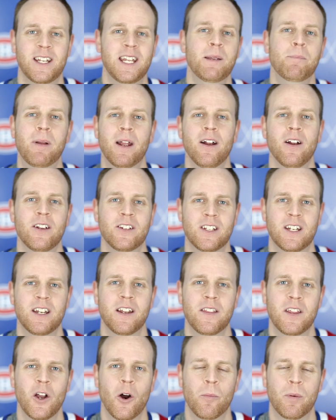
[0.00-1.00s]
He buries it into
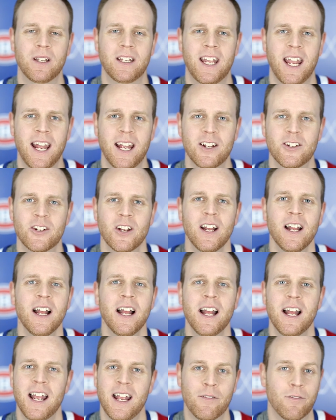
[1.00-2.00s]
the open cage
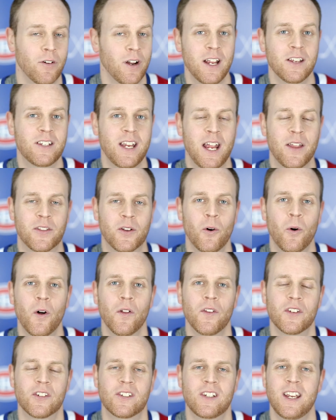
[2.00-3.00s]
for his 8th goal
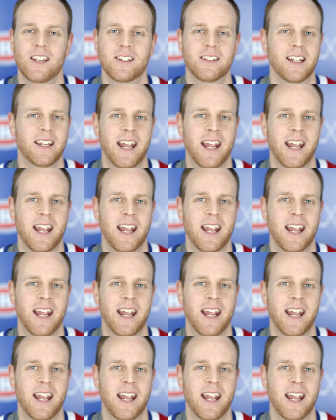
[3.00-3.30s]
of the season.